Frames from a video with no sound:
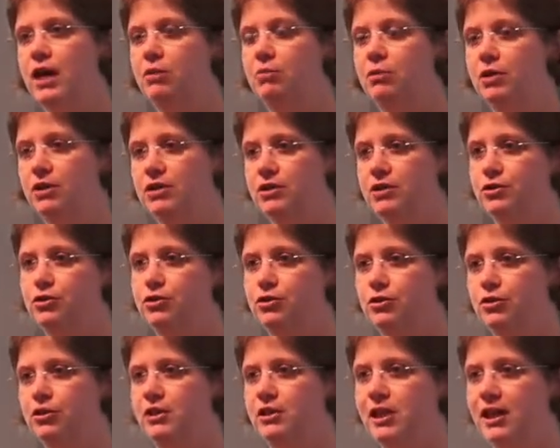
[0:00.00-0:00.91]
what is a
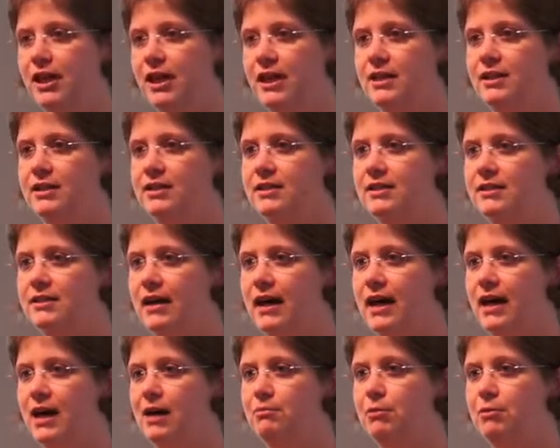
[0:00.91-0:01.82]
journal and
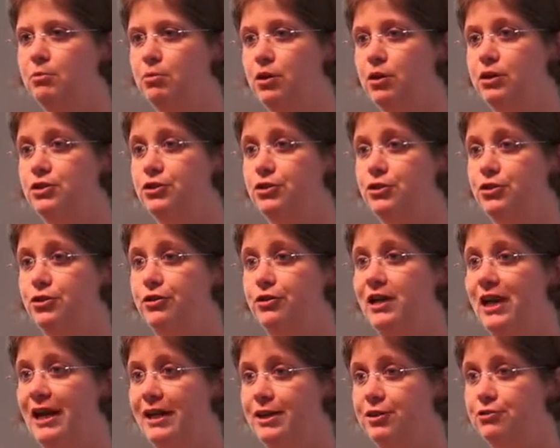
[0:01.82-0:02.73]
um, what is a
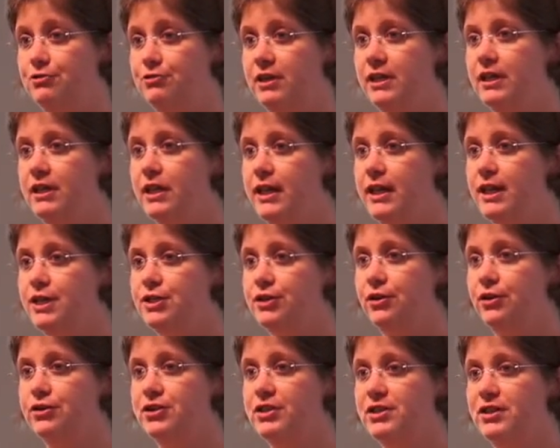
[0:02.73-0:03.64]
journal entry.
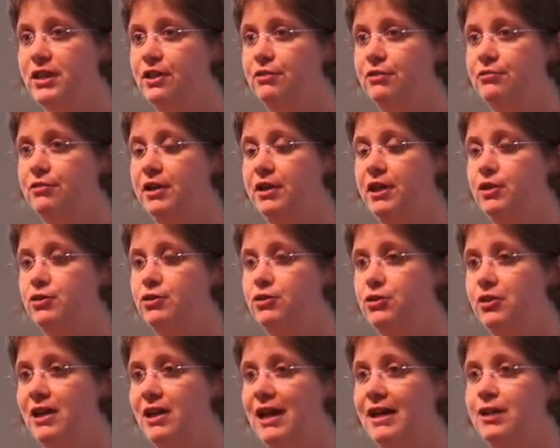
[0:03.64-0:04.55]
So instead of creating
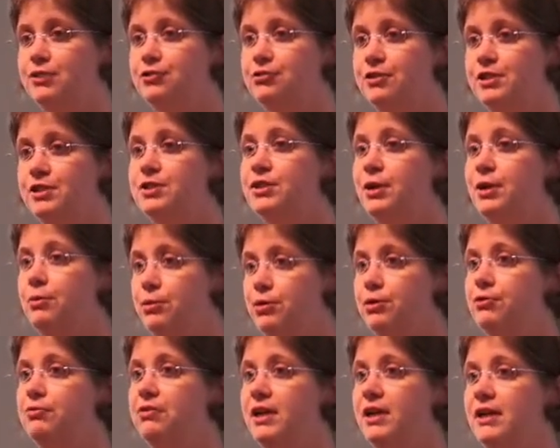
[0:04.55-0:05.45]
journal entries, they were
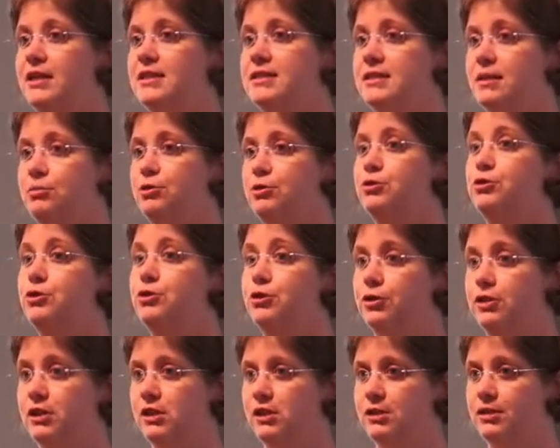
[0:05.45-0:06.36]
creating separate
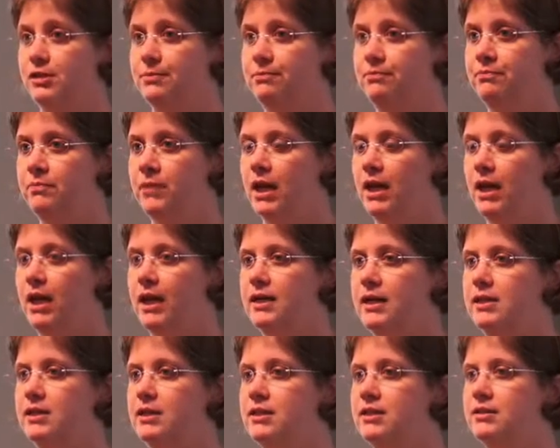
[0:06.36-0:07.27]
journals.
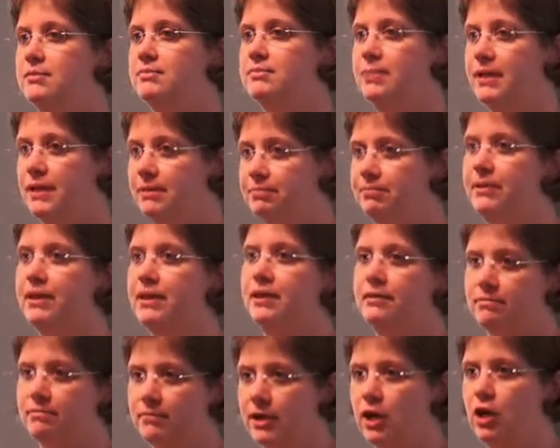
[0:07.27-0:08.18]
And be
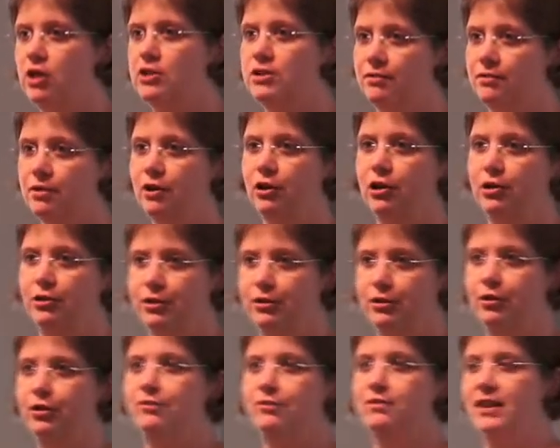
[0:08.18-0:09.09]
because of the learning
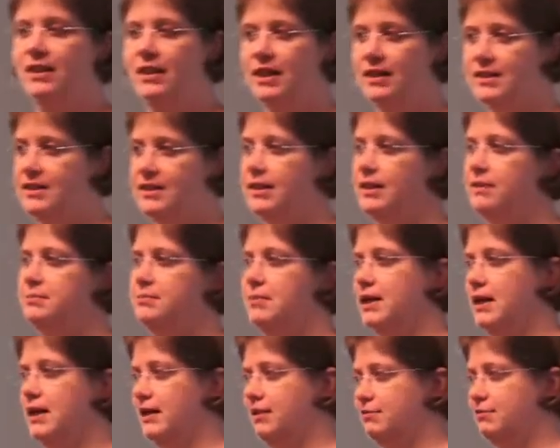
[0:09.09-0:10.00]
curve at that time,
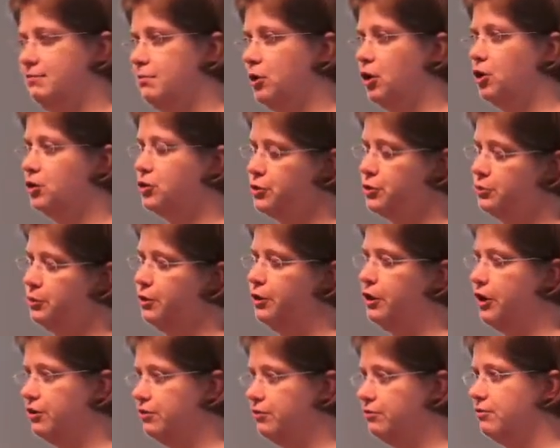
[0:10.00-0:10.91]
kind of blogs were
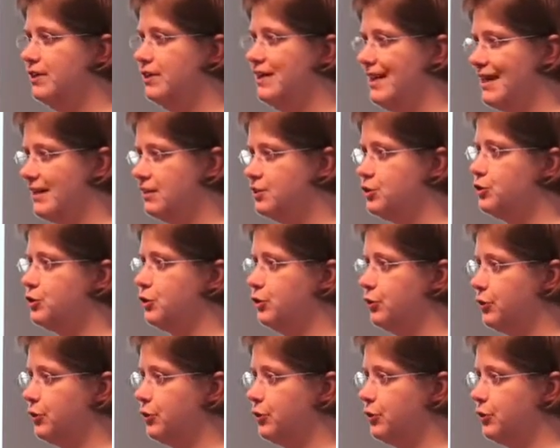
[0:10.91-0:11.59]
not yet so